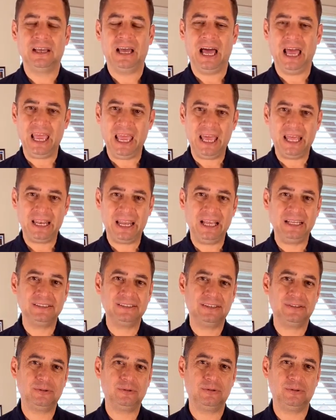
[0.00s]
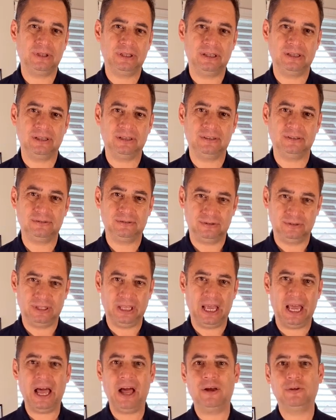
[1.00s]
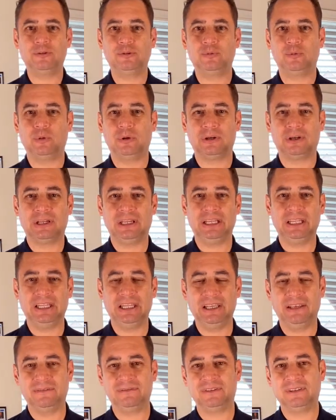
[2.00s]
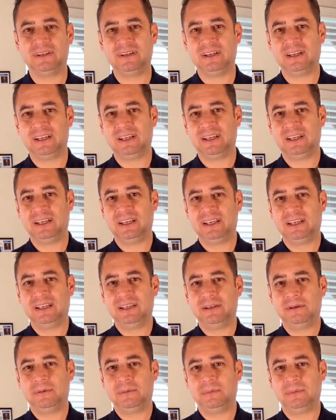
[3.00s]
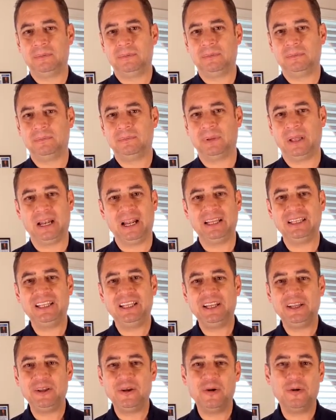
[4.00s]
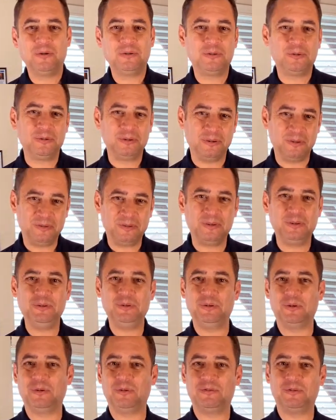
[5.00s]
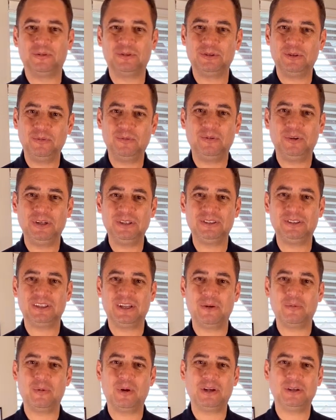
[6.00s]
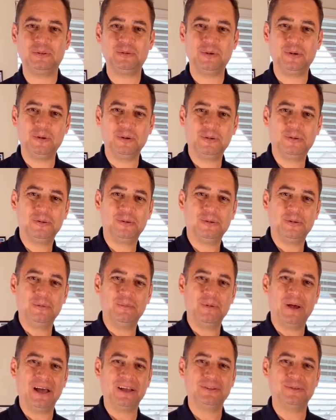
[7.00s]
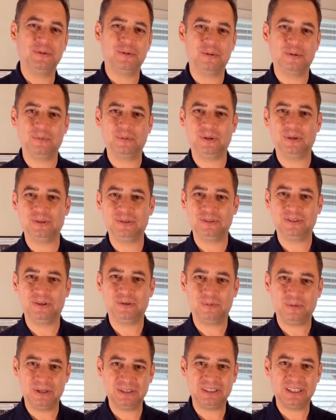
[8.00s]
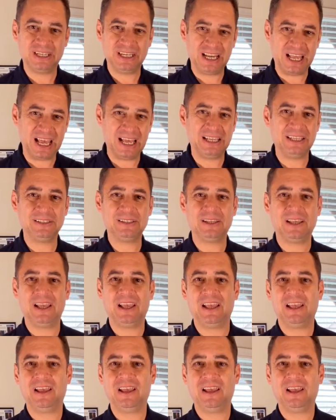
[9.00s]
I had access to the house where he lived, but I didn't go through the front door. For some reason, I wanted to go through the back door because there was a nice